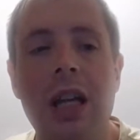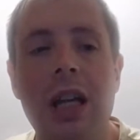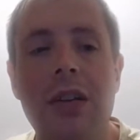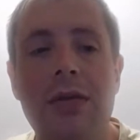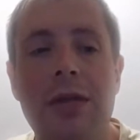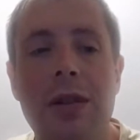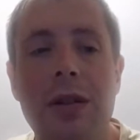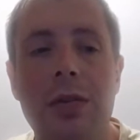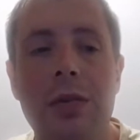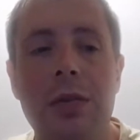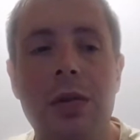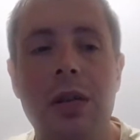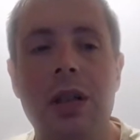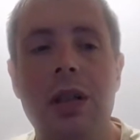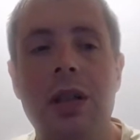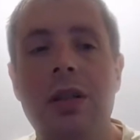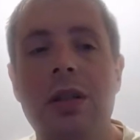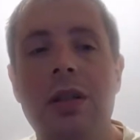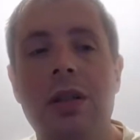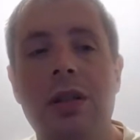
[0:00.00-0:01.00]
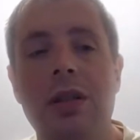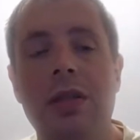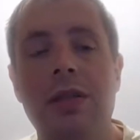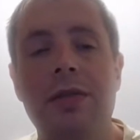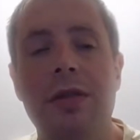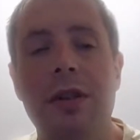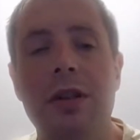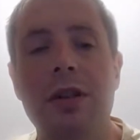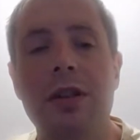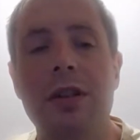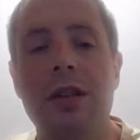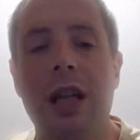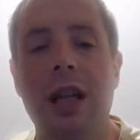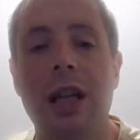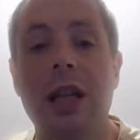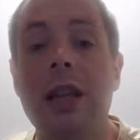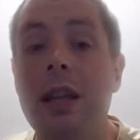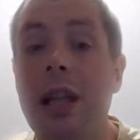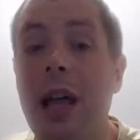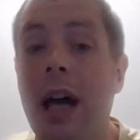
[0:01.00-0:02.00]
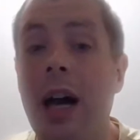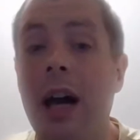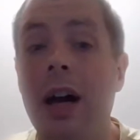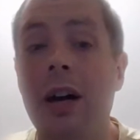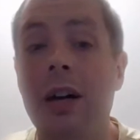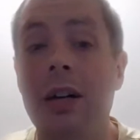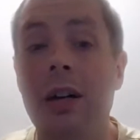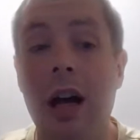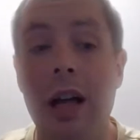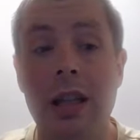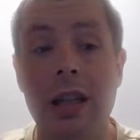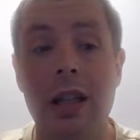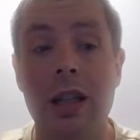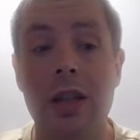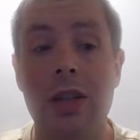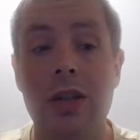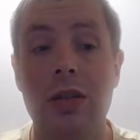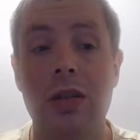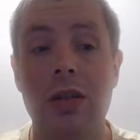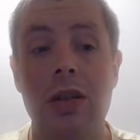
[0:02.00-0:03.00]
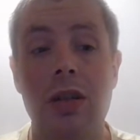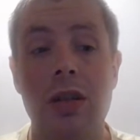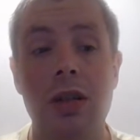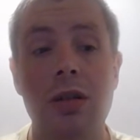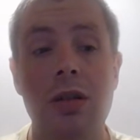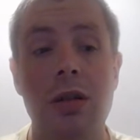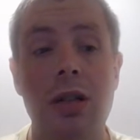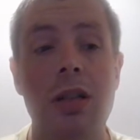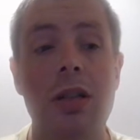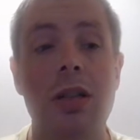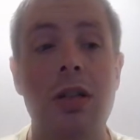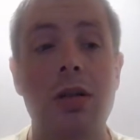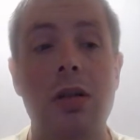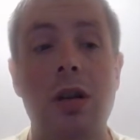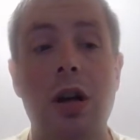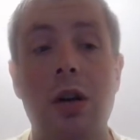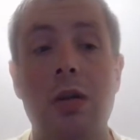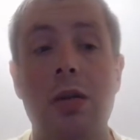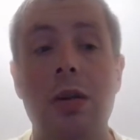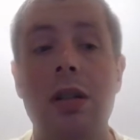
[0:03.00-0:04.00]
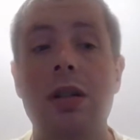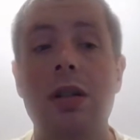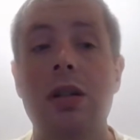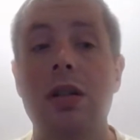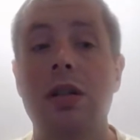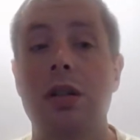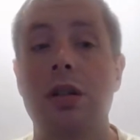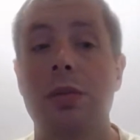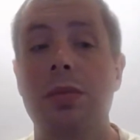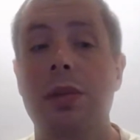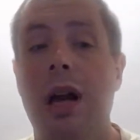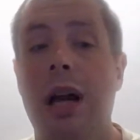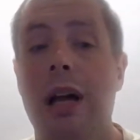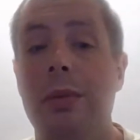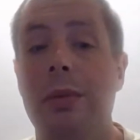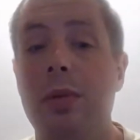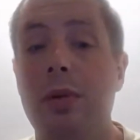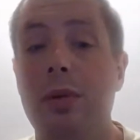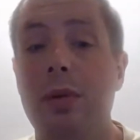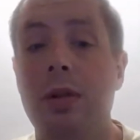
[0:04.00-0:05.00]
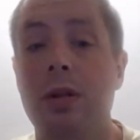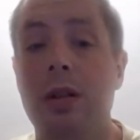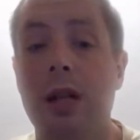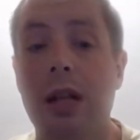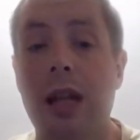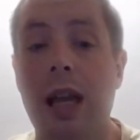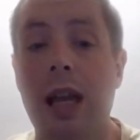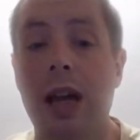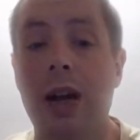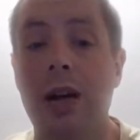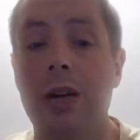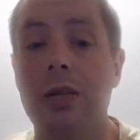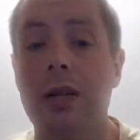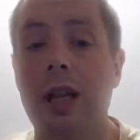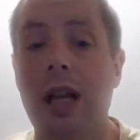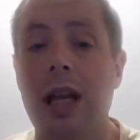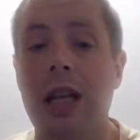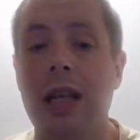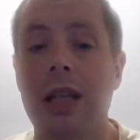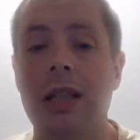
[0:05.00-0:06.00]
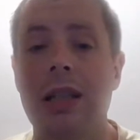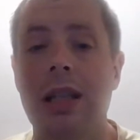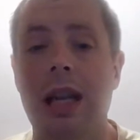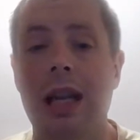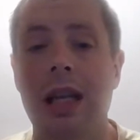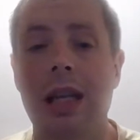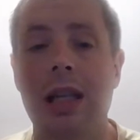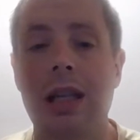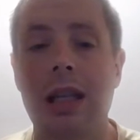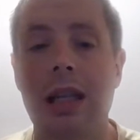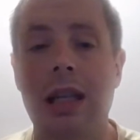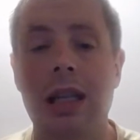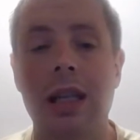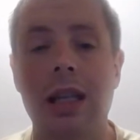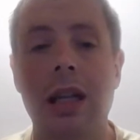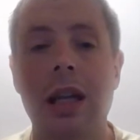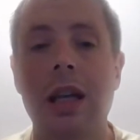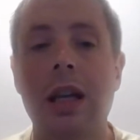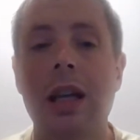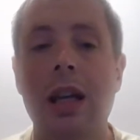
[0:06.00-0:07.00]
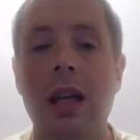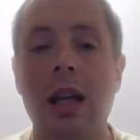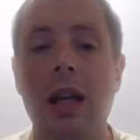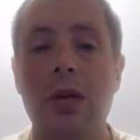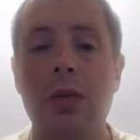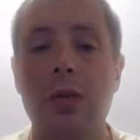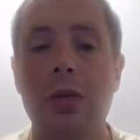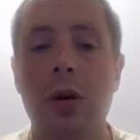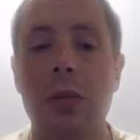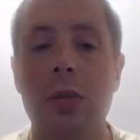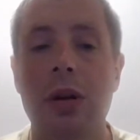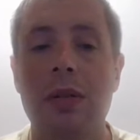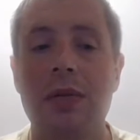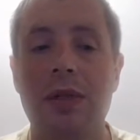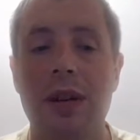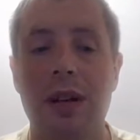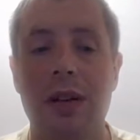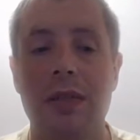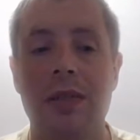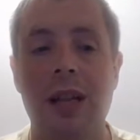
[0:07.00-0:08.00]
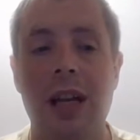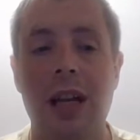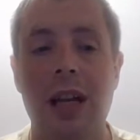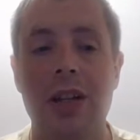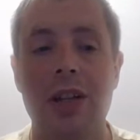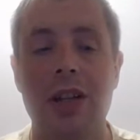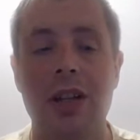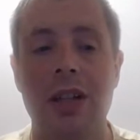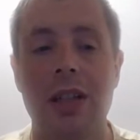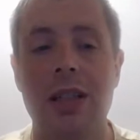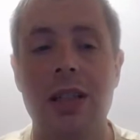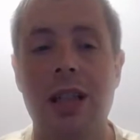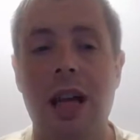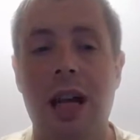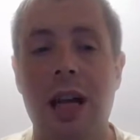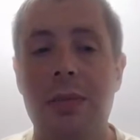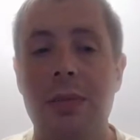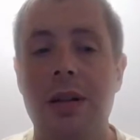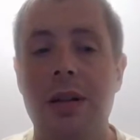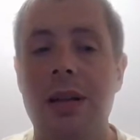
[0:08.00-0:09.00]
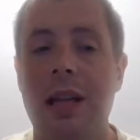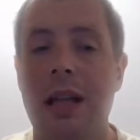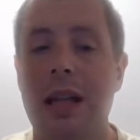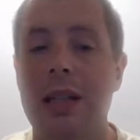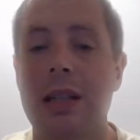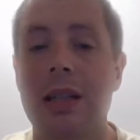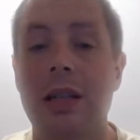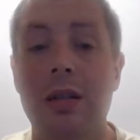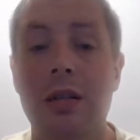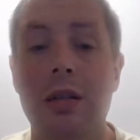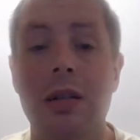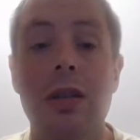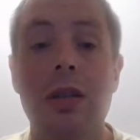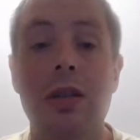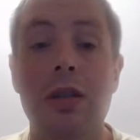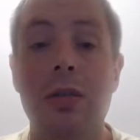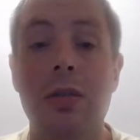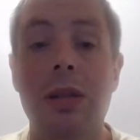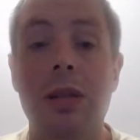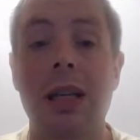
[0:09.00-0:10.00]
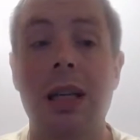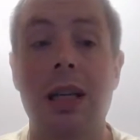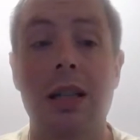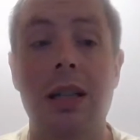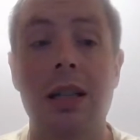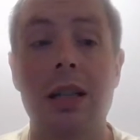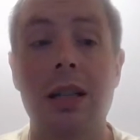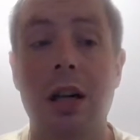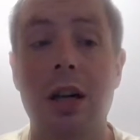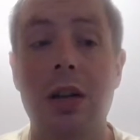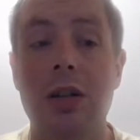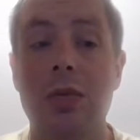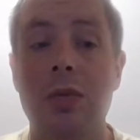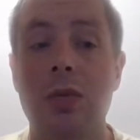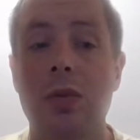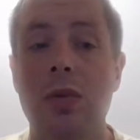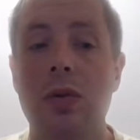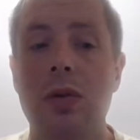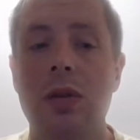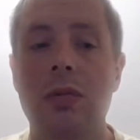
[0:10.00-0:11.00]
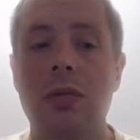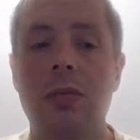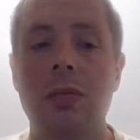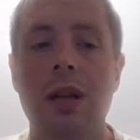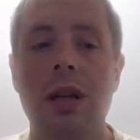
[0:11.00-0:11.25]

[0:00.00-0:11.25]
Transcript: If you would, the first thing that I need you to do is to go into your Blackboard account and take the enrollment verification assignment that is going to be a discussion board.